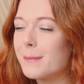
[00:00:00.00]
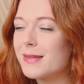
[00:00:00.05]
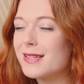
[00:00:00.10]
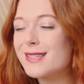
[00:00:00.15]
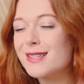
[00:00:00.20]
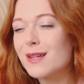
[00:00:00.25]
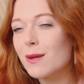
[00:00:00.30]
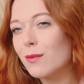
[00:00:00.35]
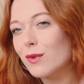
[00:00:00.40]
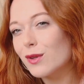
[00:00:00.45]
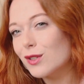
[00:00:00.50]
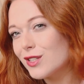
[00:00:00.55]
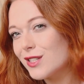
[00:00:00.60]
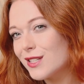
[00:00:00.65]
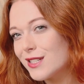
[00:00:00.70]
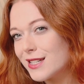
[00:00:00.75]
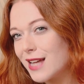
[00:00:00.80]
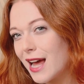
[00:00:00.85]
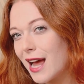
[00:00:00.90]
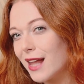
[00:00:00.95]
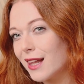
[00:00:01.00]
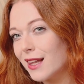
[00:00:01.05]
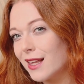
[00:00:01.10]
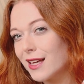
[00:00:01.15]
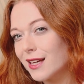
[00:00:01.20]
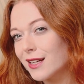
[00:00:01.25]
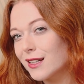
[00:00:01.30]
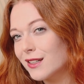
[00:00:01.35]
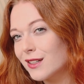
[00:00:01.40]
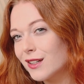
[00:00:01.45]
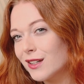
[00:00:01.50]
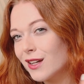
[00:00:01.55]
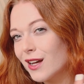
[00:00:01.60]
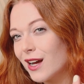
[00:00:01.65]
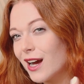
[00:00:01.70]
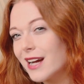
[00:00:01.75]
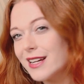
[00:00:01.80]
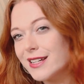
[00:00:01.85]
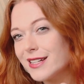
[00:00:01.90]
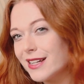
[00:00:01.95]
some styling
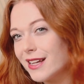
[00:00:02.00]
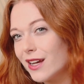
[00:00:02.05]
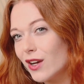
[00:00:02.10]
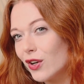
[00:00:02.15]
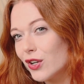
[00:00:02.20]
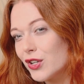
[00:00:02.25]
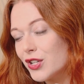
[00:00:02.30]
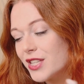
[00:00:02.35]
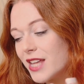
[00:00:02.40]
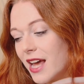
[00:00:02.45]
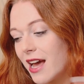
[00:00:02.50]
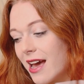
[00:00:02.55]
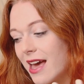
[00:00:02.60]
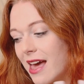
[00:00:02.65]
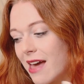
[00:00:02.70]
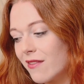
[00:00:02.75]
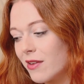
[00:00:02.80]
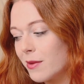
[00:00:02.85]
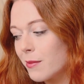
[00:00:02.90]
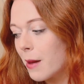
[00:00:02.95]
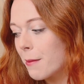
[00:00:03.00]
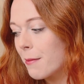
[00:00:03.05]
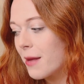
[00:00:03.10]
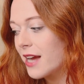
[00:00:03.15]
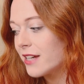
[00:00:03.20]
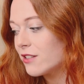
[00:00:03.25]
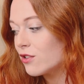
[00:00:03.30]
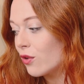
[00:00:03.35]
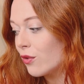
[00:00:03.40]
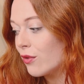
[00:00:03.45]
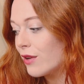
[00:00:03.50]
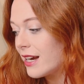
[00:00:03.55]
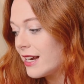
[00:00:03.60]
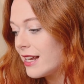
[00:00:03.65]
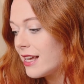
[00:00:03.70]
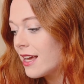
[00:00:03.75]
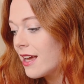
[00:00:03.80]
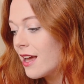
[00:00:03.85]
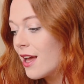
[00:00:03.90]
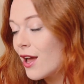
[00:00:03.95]
ideas that I have in my mind
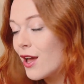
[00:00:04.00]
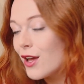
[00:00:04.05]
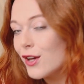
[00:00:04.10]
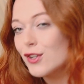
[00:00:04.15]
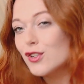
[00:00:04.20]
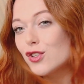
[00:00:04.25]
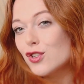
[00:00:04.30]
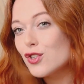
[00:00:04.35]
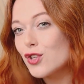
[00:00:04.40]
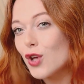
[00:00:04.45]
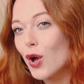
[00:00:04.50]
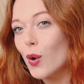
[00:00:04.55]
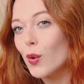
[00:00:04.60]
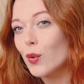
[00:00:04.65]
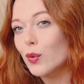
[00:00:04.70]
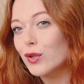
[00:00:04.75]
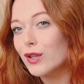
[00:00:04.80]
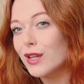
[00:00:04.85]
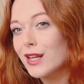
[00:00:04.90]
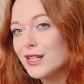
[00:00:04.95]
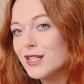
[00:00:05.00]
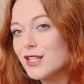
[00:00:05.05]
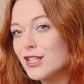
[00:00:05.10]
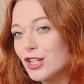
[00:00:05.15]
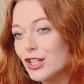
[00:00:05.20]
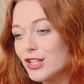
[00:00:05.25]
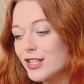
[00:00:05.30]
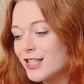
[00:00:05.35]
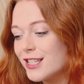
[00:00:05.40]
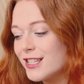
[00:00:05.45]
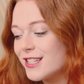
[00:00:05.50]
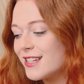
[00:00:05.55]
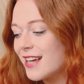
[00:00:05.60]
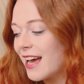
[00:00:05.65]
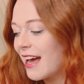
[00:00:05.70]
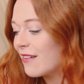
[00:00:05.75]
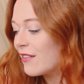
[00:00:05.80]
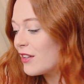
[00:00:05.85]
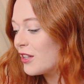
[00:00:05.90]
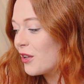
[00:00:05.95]
already so let's just
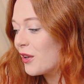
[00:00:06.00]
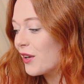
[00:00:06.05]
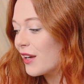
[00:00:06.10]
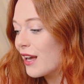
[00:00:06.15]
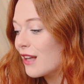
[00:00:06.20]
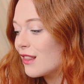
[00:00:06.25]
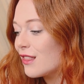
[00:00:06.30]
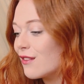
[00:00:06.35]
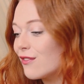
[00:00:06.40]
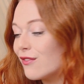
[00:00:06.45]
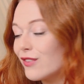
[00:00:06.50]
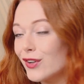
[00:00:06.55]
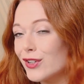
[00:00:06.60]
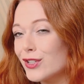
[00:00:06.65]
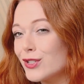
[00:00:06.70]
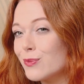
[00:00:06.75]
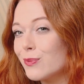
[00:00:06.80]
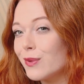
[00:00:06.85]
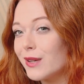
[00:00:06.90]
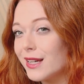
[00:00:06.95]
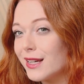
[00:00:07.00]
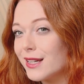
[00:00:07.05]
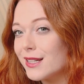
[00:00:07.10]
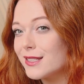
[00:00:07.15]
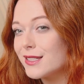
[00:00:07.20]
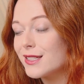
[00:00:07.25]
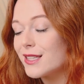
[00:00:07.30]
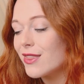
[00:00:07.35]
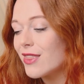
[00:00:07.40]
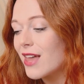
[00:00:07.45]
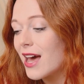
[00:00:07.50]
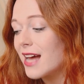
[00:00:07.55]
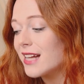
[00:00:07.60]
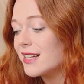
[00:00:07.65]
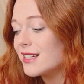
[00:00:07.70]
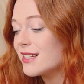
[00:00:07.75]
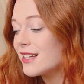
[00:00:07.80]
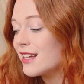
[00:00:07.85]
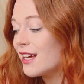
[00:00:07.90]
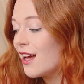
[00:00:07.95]
have a look at the first piece
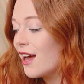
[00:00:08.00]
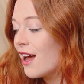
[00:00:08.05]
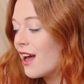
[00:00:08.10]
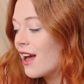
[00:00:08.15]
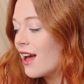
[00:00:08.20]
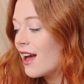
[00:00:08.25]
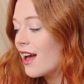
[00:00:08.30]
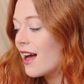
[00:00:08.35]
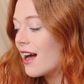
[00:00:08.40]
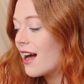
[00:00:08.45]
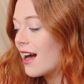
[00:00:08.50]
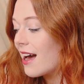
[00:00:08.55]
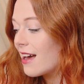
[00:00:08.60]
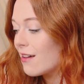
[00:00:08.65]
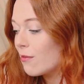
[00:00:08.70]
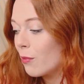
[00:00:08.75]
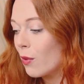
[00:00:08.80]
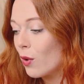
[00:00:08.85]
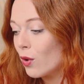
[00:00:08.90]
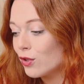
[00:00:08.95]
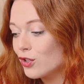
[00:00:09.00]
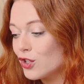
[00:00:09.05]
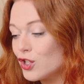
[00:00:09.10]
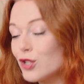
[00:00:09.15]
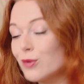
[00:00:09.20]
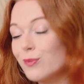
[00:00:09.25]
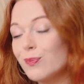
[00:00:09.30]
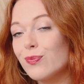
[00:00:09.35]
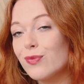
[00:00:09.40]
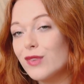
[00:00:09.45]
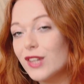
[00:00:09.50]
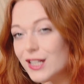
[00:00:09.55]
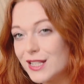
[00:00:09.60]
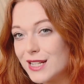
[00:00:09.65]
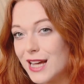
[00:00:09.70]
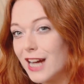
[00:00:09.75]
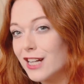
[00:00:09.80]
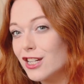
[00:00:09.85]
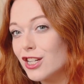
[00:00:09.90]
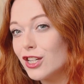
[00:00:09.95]
that I bought
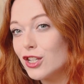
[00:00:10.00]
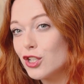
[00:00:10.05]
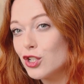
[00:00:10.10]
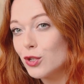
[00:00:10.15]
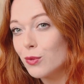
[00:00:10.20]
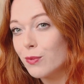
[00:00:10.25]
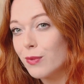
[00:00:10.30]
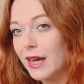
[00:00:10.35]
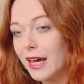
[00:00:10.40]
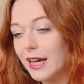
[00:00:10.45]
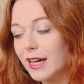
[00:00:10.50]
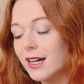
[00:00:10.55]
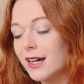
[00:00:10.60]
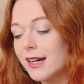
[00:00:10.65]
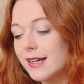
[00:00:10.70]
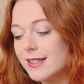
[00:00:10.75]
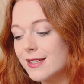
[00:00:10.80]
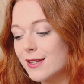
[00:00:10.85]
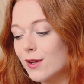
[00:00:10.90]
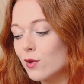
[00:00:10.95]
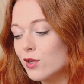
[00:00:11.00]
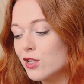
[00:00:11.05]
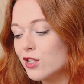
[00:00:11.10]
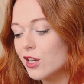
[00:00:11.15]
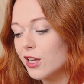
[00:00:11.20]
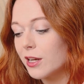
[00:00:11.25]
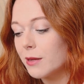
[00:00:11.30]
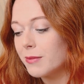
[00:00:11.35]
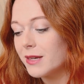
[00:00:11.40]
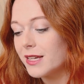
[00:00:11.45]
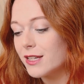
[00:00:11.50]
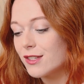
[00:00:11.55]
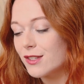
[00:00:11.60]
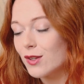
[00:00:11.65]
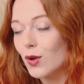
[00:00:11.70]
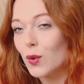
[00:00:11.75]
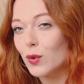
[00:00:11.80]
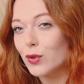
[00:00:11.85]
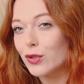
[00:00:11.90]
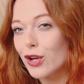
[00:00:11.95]
it's actually too big so it's gonna be
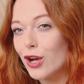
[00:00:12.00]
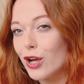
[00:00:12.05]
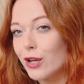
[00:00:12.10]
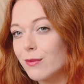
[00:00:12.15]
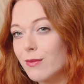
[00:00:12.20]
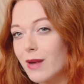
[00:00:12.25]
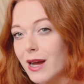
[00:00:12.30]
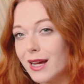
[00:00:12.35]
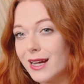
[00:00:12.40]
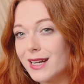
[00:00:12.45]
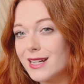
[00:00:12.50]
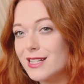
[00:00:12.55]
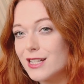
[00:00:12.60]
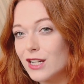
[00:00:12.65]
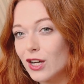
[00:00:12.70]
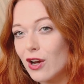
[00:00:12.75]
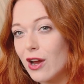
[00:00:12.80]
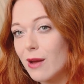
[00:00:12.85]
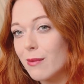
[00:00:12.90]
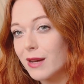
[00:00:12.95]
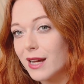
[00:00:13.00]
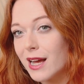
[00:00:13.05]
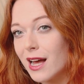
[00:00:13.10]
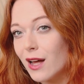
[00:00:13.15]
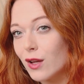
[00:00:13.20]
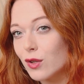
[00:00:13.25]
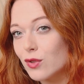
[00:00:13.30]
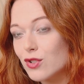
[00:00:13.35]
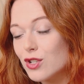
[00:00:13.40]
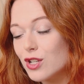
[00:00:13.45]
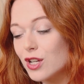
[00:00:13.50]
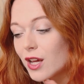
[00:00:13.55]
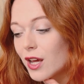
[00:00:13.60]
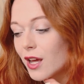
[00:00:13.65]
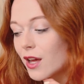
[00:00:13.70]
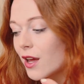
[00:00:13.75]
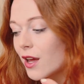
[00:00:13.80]
sold on my Instagram account